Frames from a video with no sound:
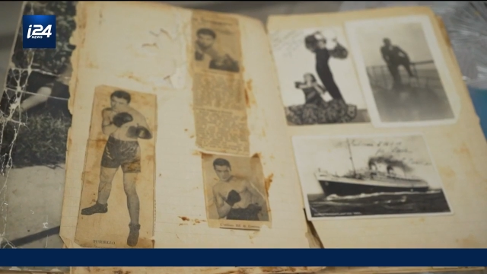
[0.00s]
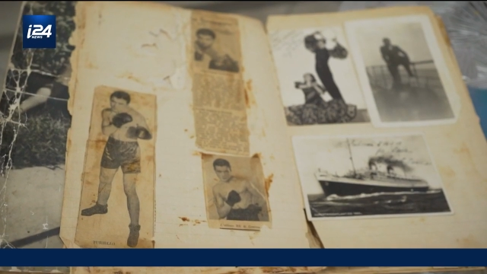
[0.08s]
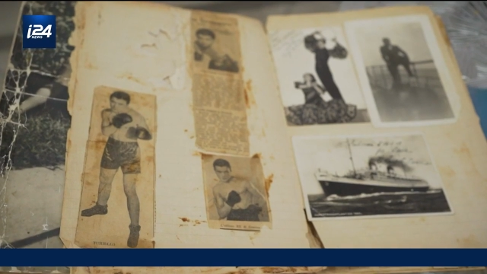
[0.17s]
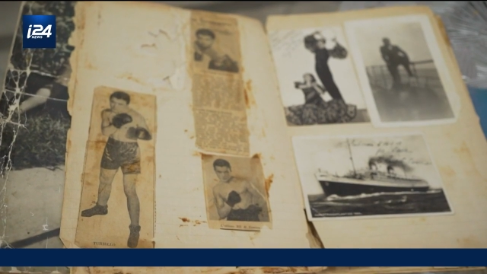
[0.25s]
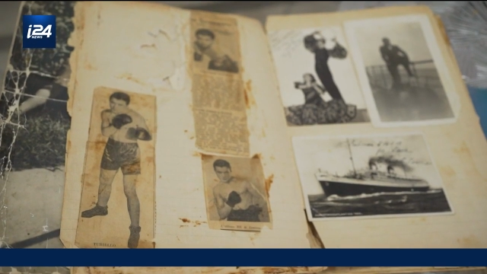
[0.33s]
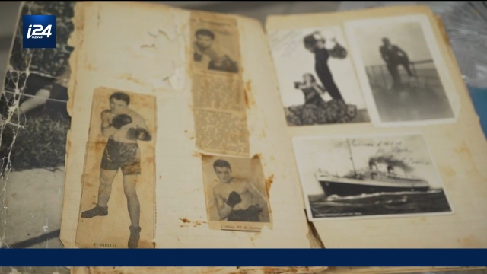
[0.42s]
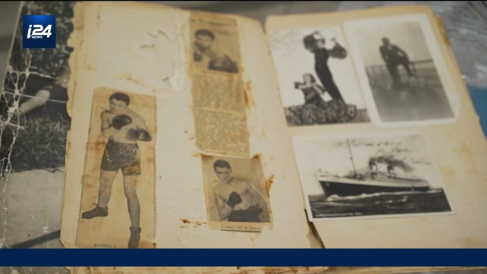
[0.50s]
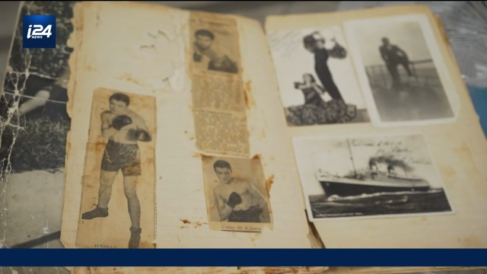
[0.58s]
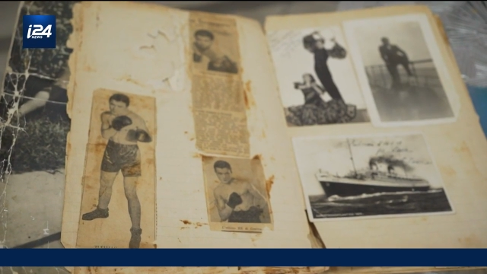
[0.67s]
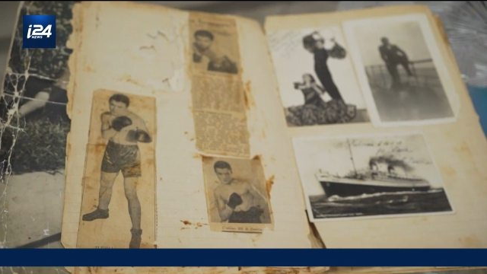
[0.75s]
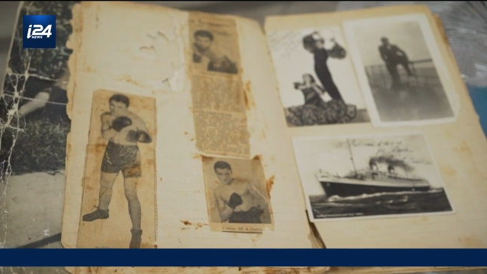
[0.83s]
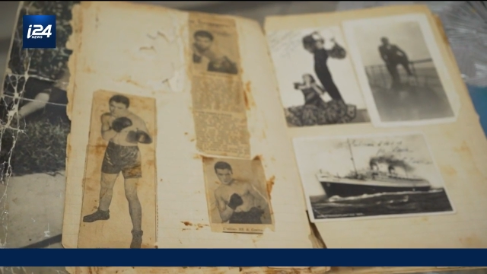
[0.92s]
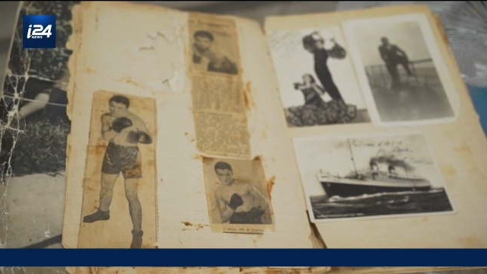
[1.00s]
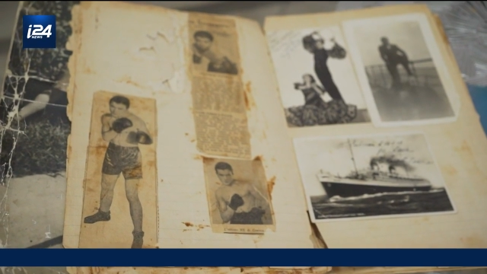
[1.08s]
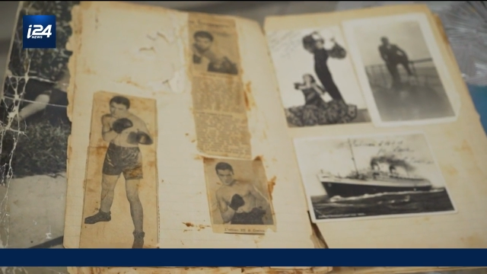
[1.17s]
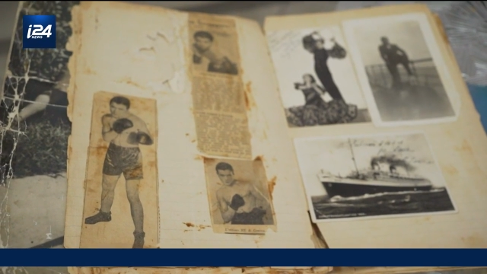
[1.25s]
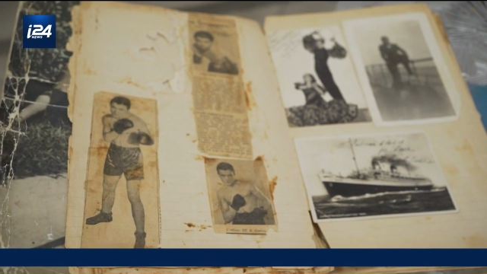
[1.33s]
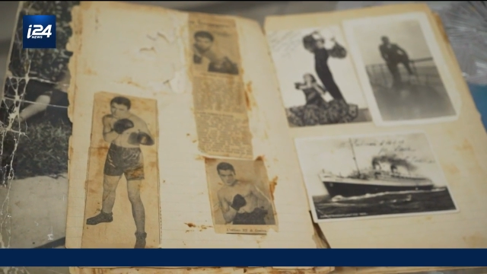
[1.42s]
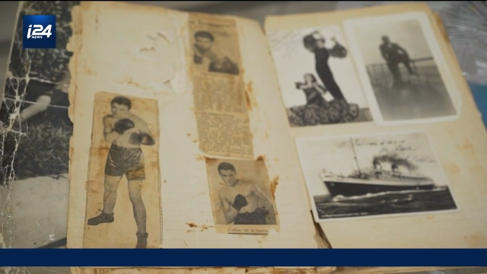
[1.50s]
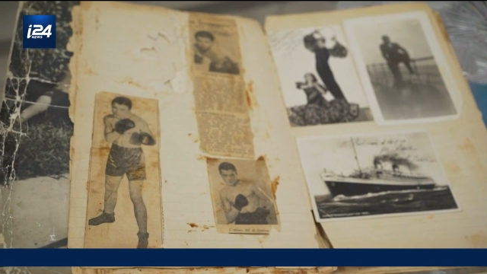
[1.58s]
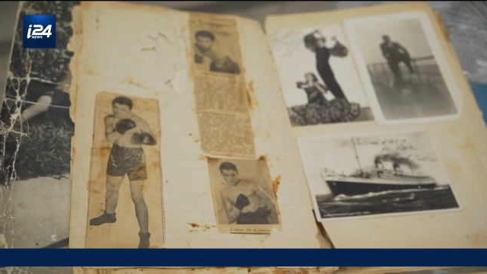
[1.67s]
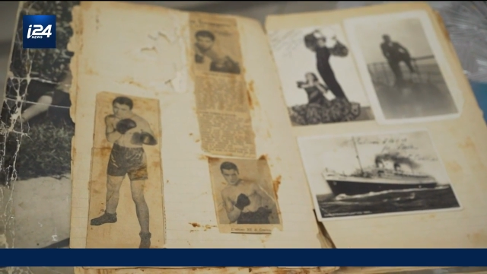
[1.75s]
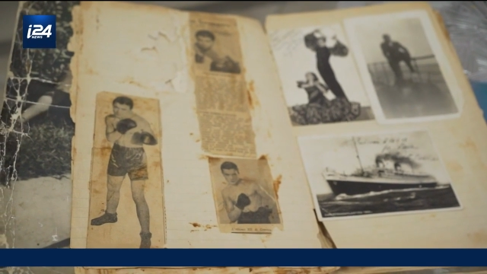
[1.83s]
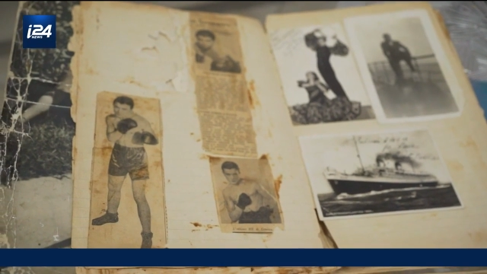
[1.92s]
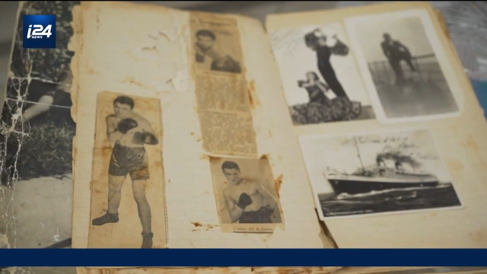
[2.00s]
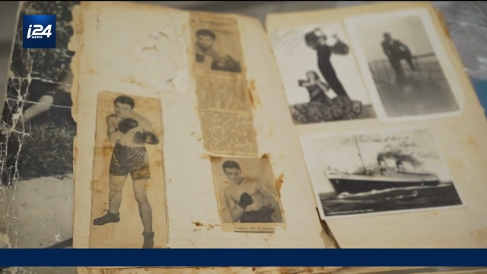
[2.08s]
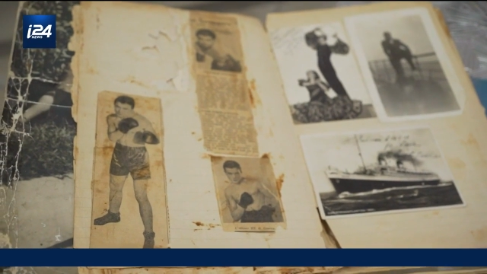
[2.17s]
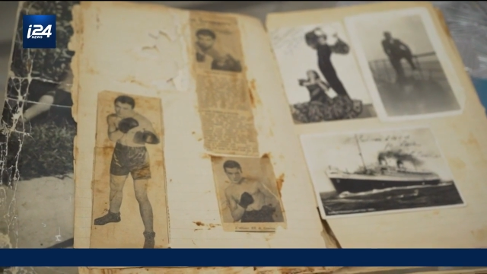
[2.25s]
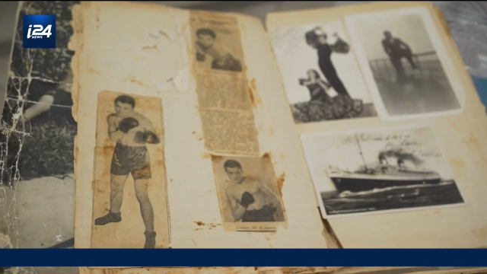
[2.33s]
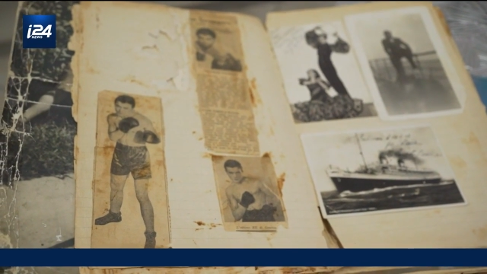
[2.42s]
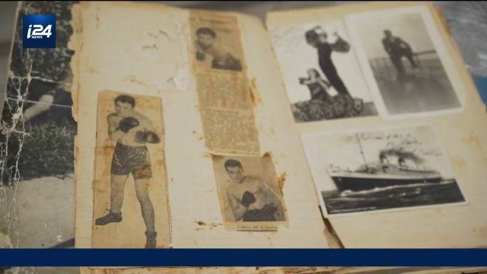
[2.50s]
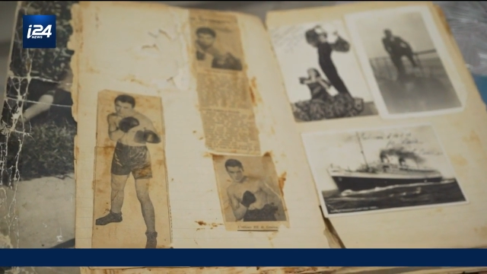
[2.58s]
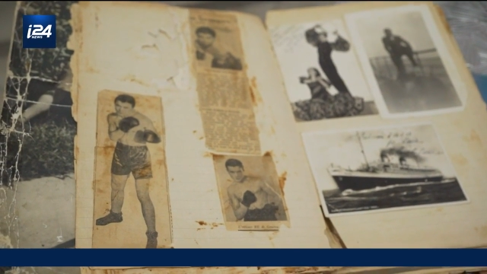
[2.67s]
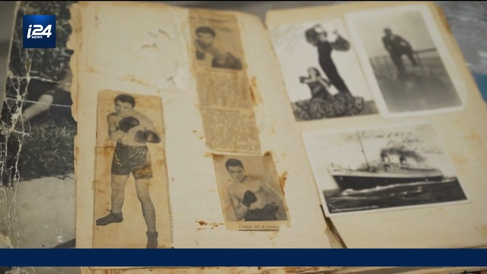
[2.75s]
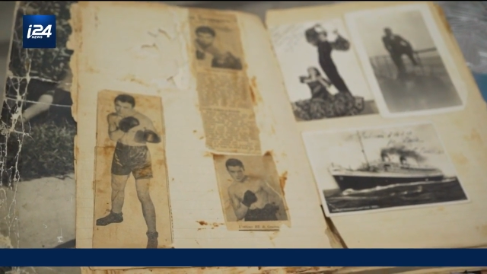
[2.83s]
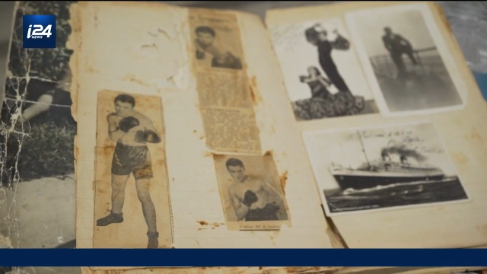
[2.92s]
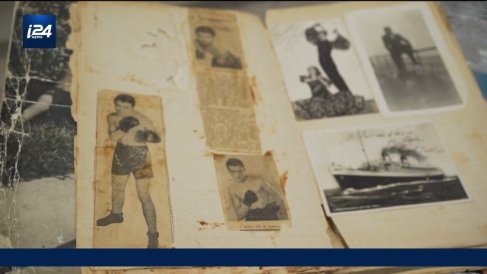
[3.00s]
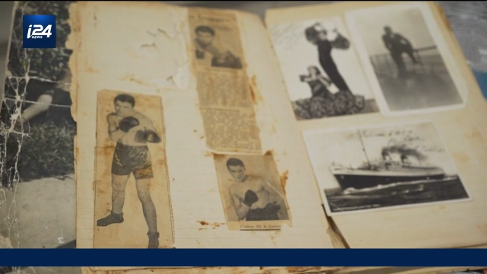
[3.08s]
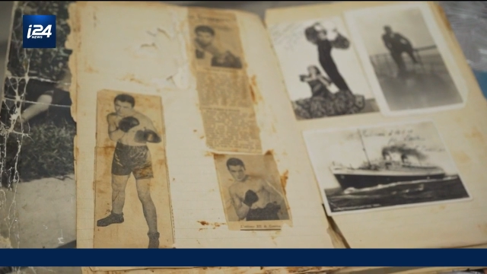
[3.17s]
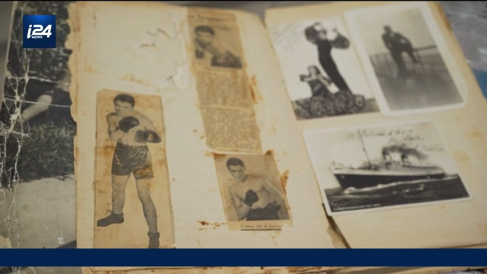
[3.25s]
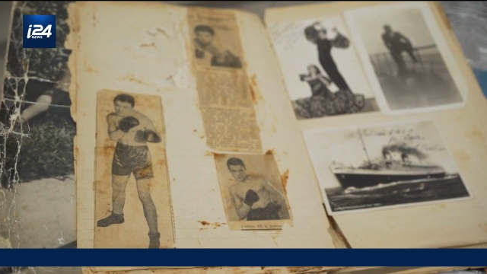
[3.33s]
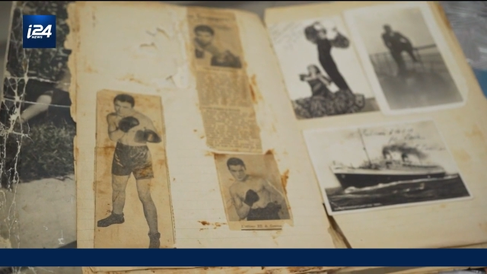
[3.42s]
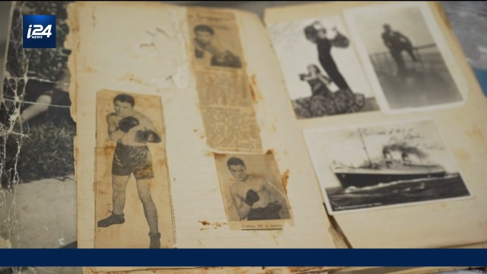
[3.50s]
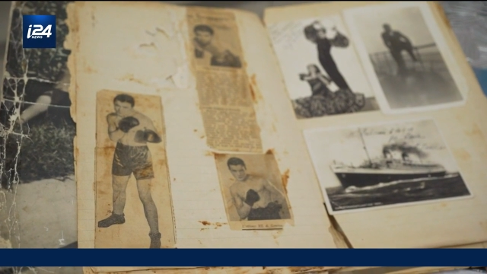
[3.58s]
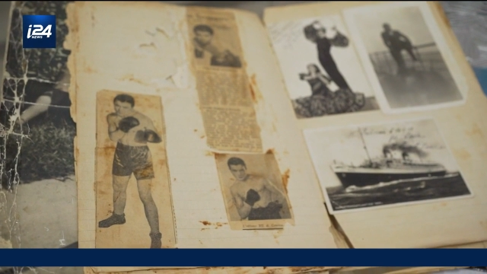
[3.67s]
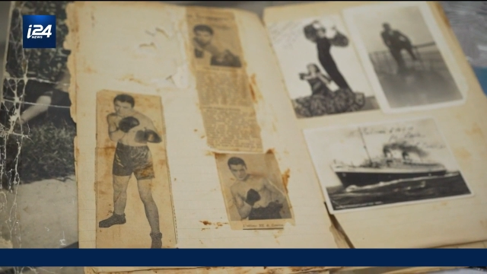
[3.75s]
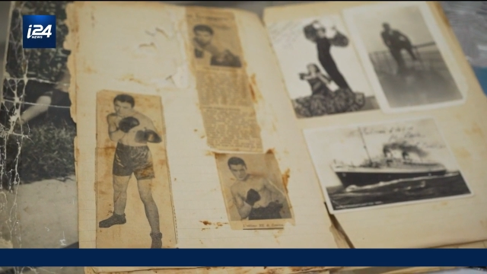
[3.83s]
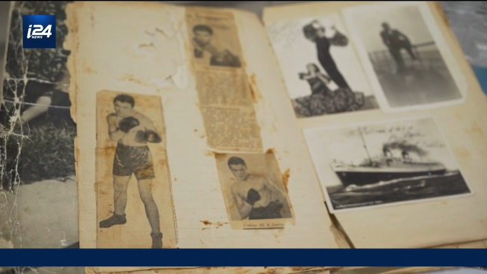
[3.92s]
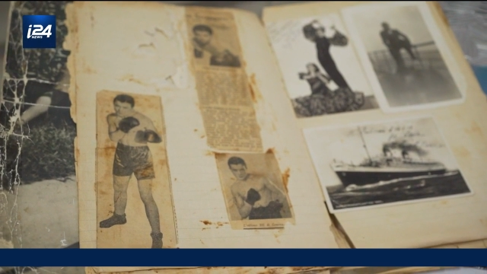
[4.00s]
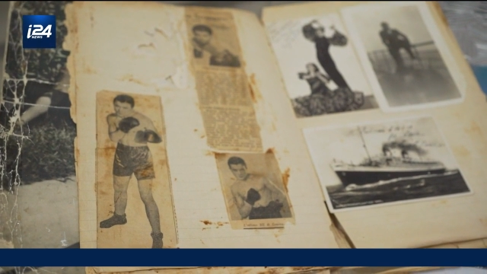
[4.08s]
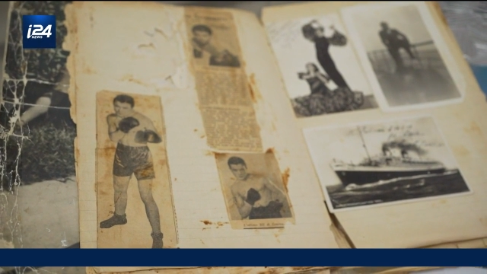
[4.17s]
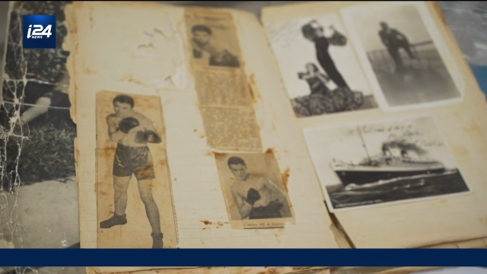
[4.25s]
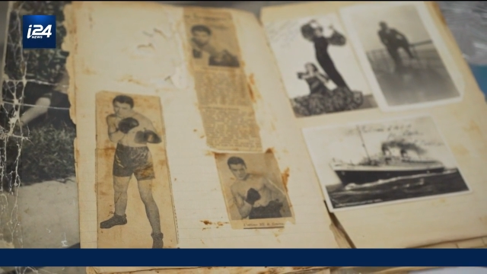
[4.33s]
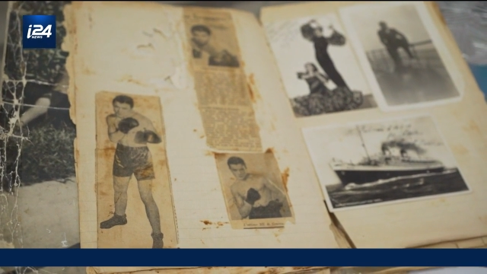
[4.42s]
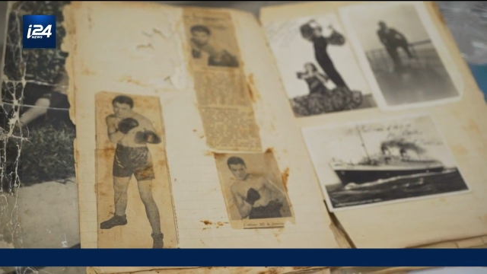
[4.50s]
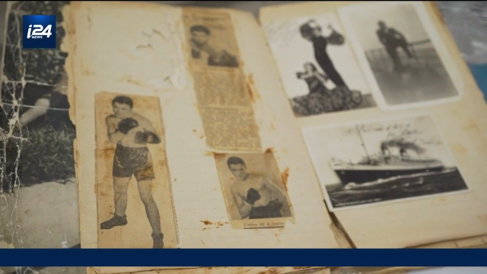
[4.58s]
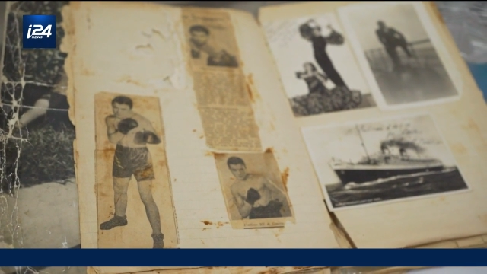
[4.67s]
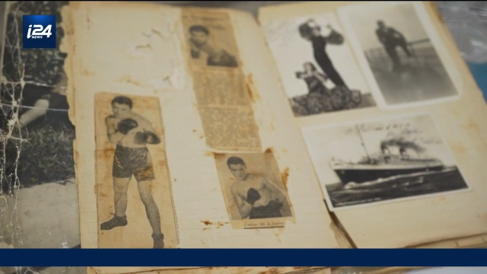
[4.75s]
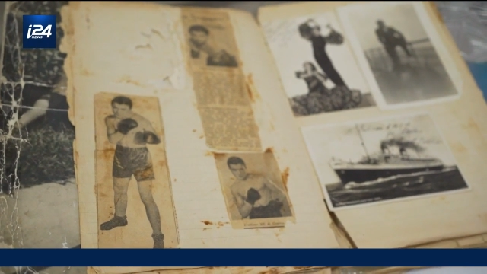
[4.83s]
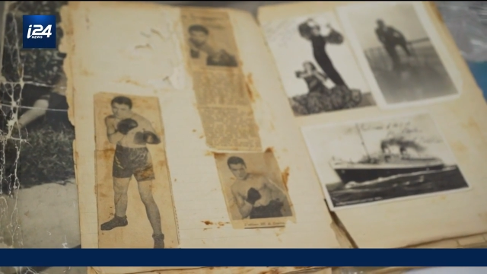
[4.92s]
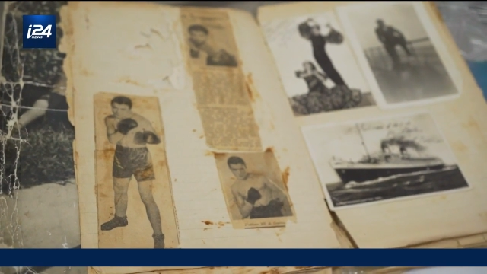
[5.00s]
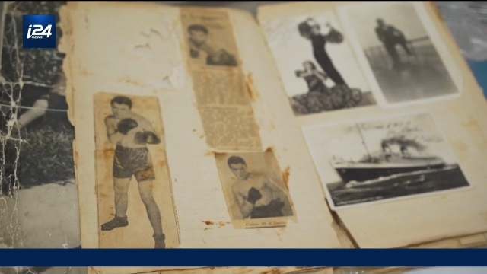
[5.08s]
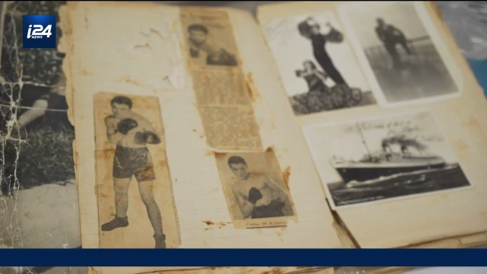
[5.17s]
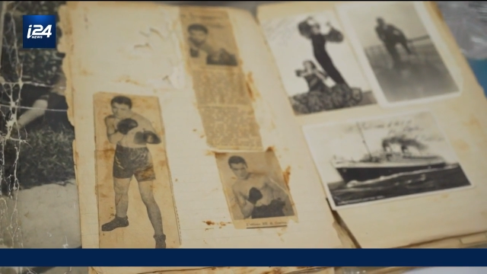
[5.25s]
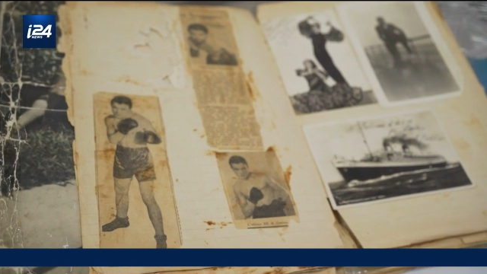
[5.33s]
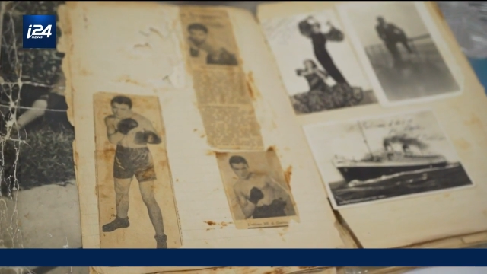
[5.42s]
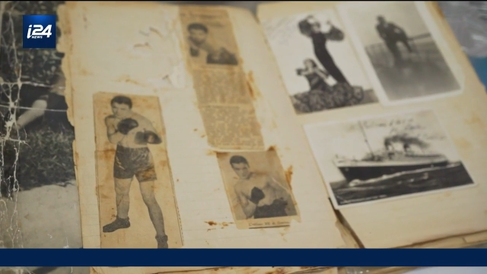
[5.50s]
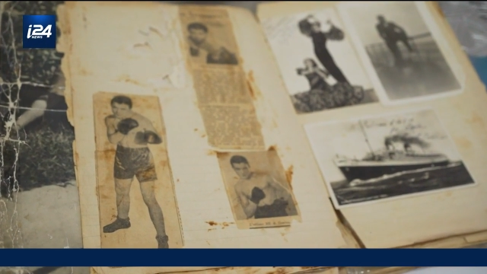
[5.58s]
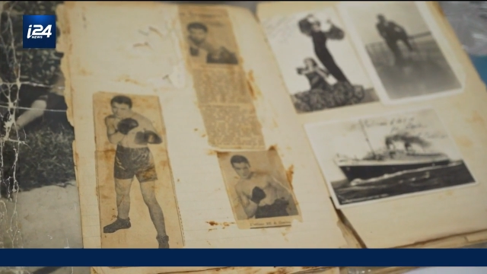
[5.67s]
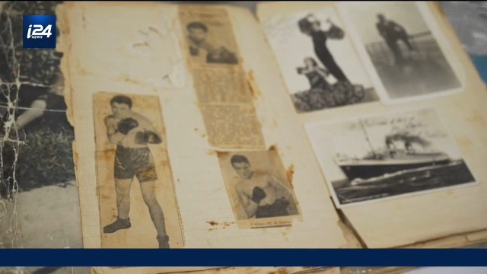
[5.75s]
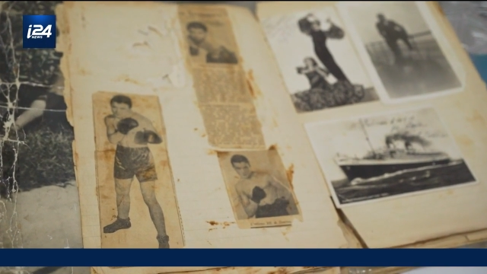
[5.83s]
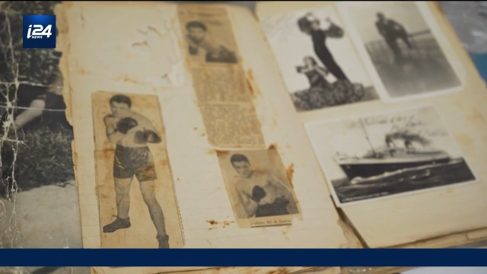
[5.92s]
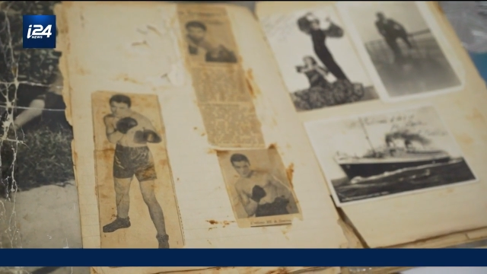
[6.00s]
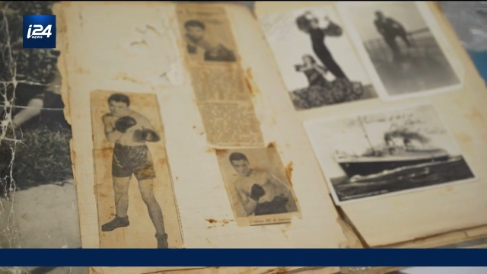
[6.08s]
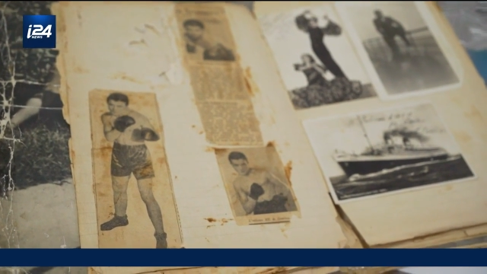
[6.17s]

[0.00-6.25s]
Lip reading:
No face is visible, so there are no lips to read.